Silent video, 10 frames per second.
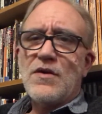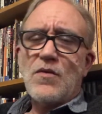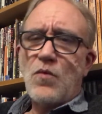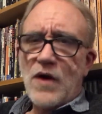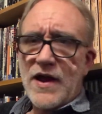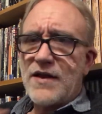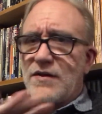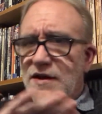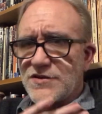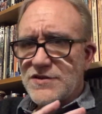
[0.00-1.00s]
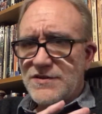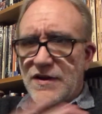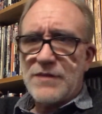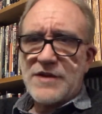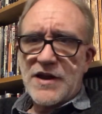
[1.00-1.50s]
Why not just
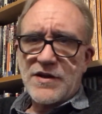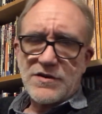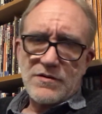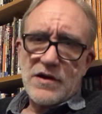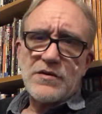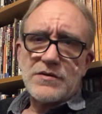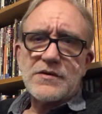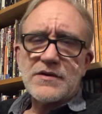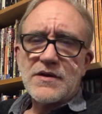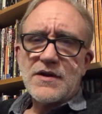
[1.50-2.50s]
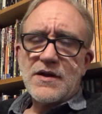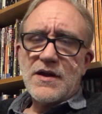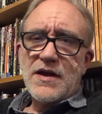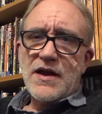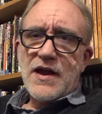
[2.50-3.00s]
develop that on your own?
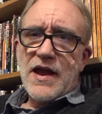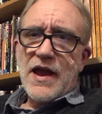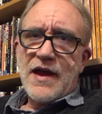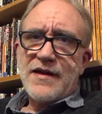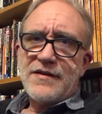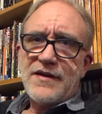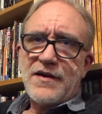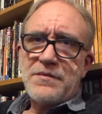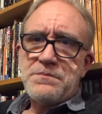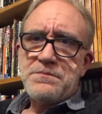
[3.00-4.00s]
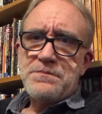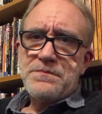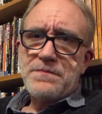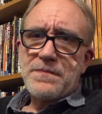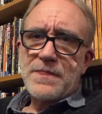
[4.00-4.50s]
And
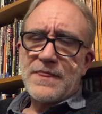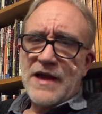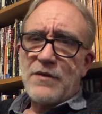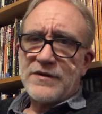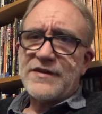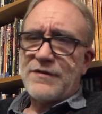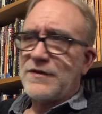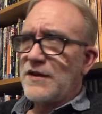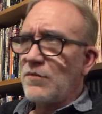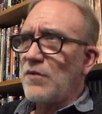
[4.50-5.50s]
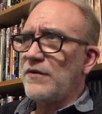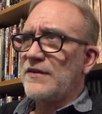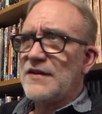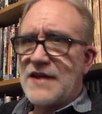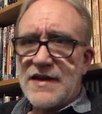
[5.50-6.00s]
that was definitely what was
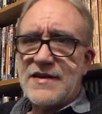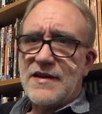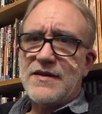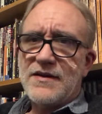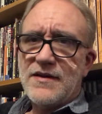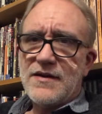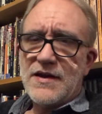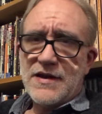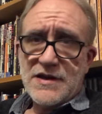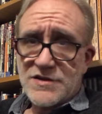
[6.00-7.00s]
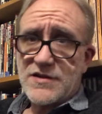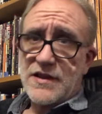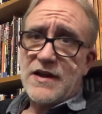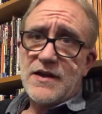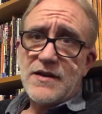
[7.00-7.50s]
intended
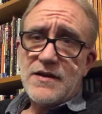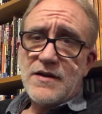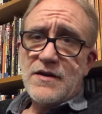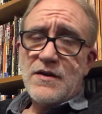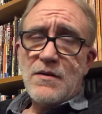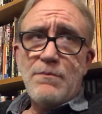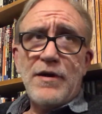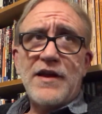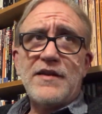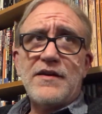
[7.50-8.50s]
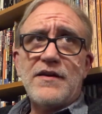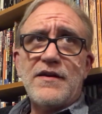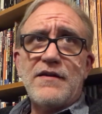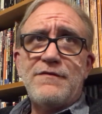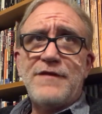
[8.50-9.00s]
initially. But
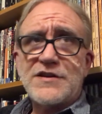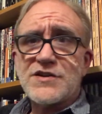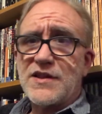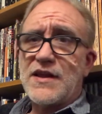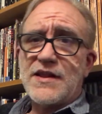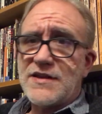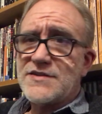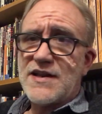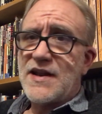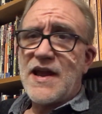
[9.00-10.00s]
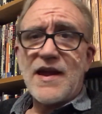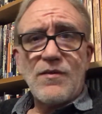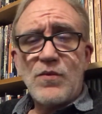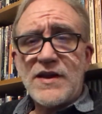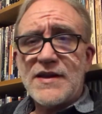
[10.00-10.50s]
eventually they said, hey,
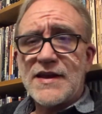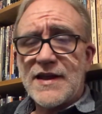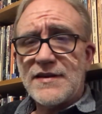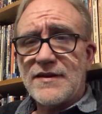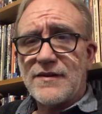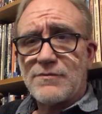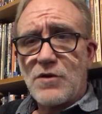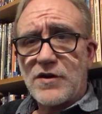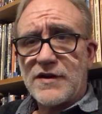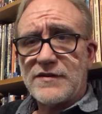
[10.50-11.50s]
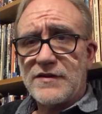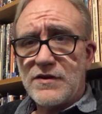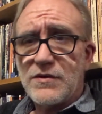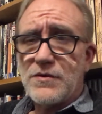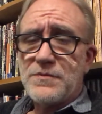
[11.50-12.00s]
we need to get into this market
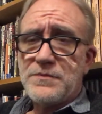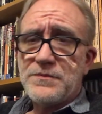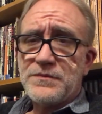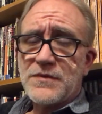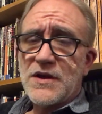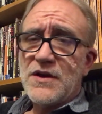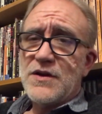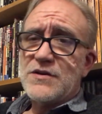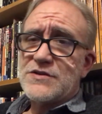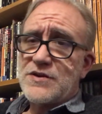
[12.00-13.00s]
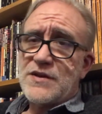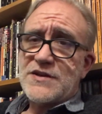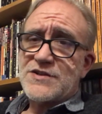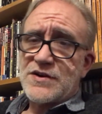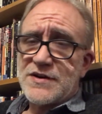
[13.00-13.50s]
too. So they
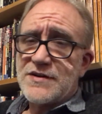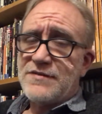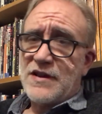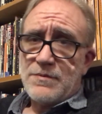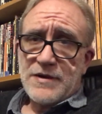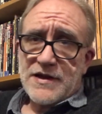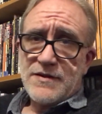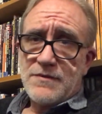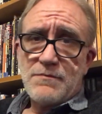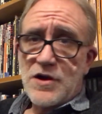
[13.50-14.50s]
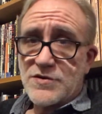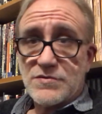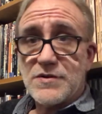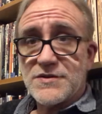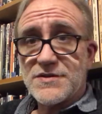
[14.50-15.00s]
started developing
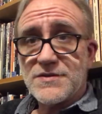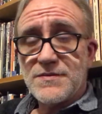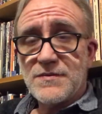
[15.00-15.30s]
modules.